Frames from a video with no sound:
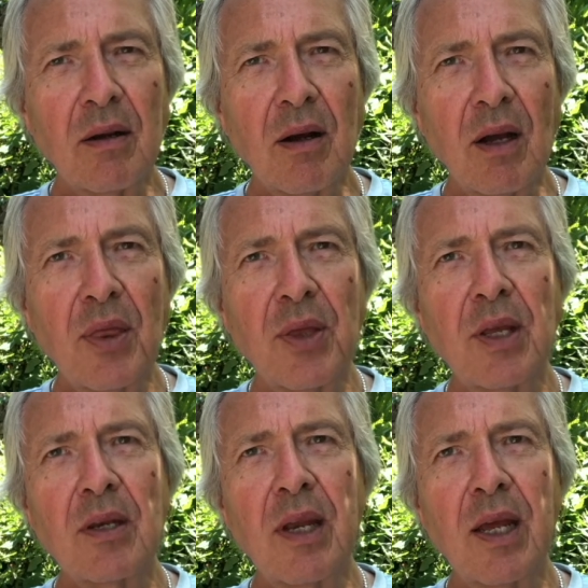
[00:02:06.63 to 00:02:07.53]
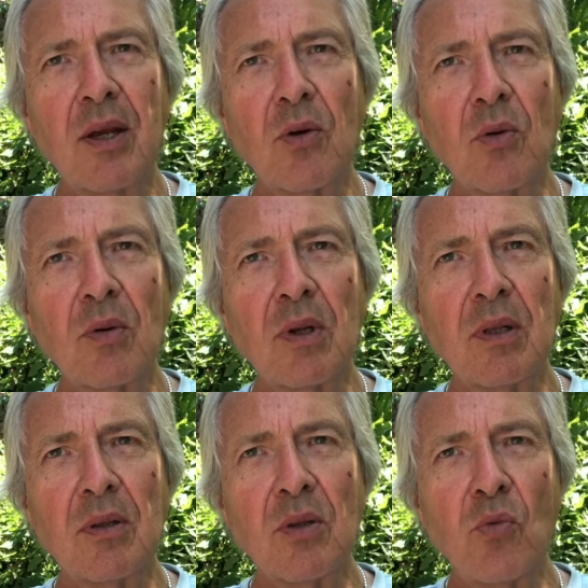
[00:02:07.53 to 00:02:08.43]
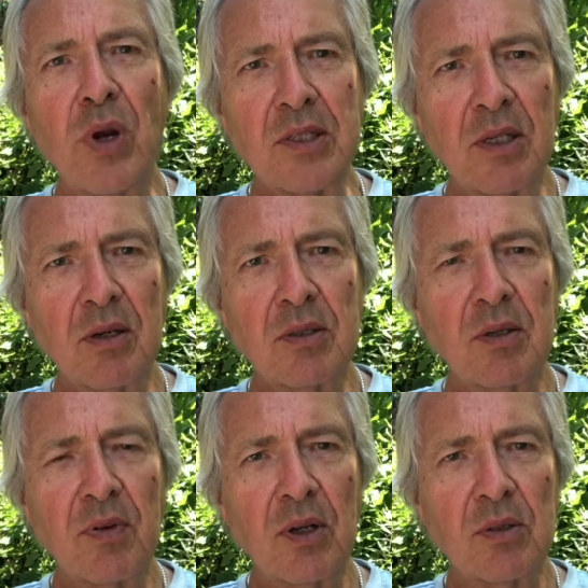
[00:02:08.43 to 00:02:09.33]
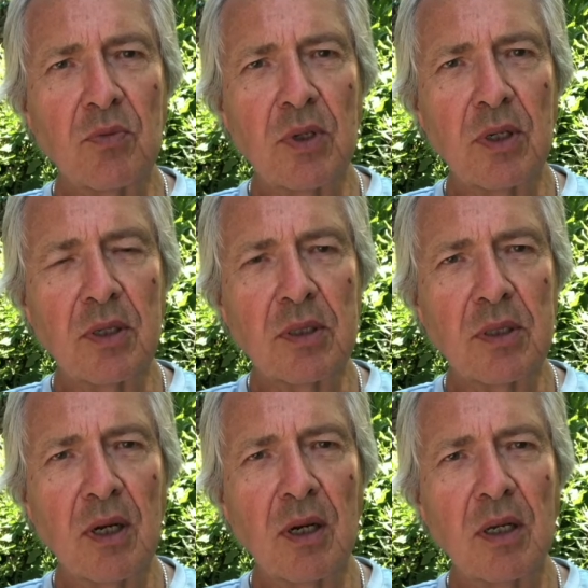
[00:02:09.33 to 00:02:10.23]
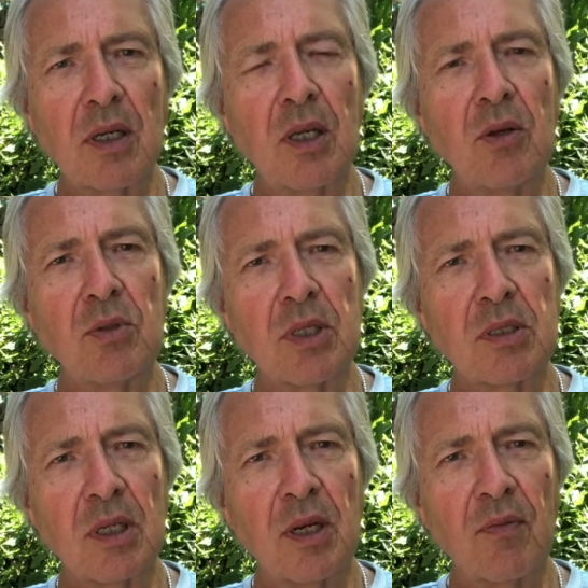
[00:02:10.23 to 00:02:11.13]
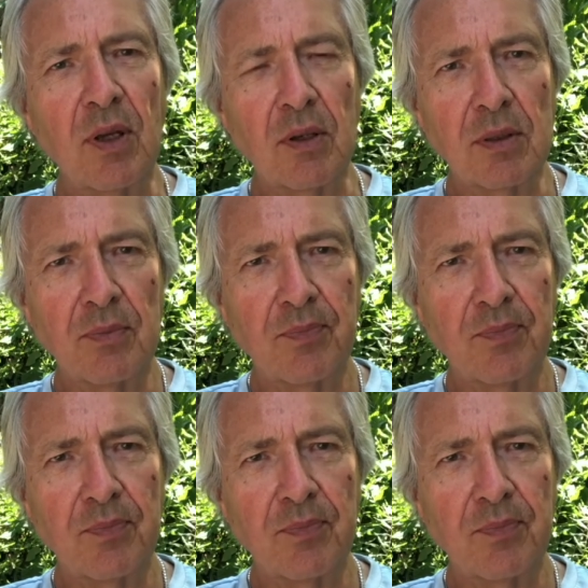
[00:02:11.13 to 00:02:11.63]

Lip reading: I think now the resonance of Hill's words are hugely significant.